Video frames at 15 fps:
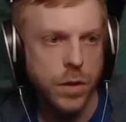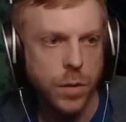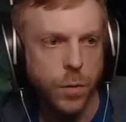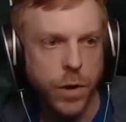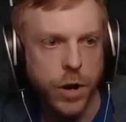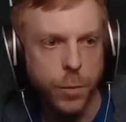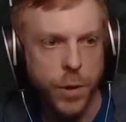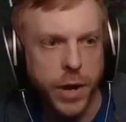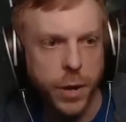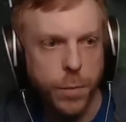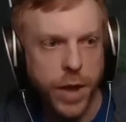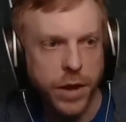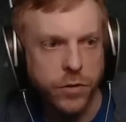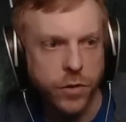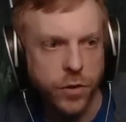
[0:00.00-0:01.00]
Wanted to make it
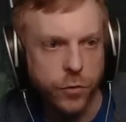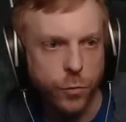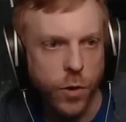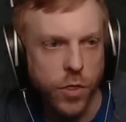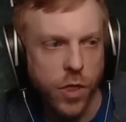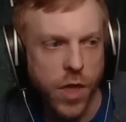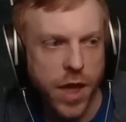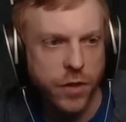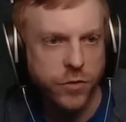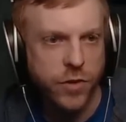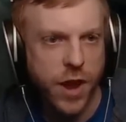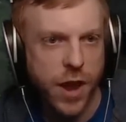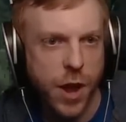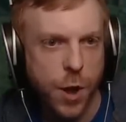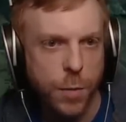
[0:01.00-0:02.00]
back to this one last
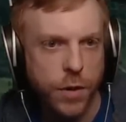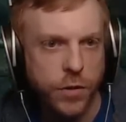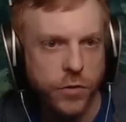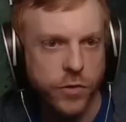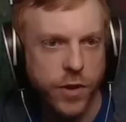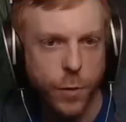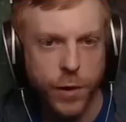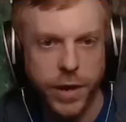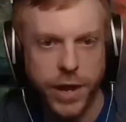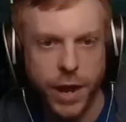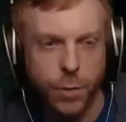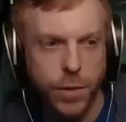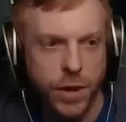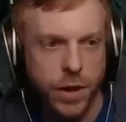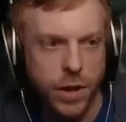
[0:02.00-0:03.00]
time because now we
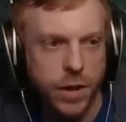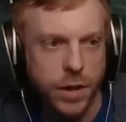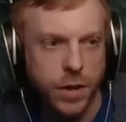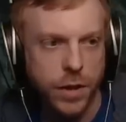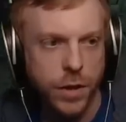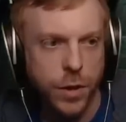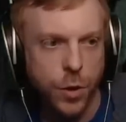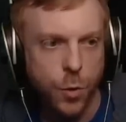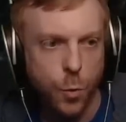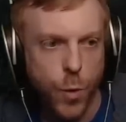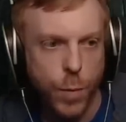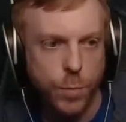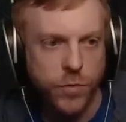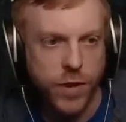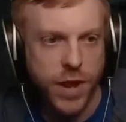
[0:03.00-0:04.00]
can't be
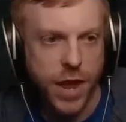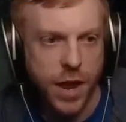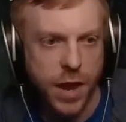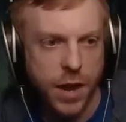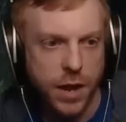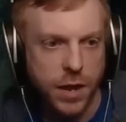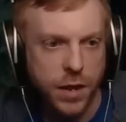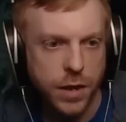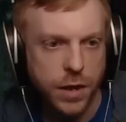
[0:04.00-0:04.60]
whipped again.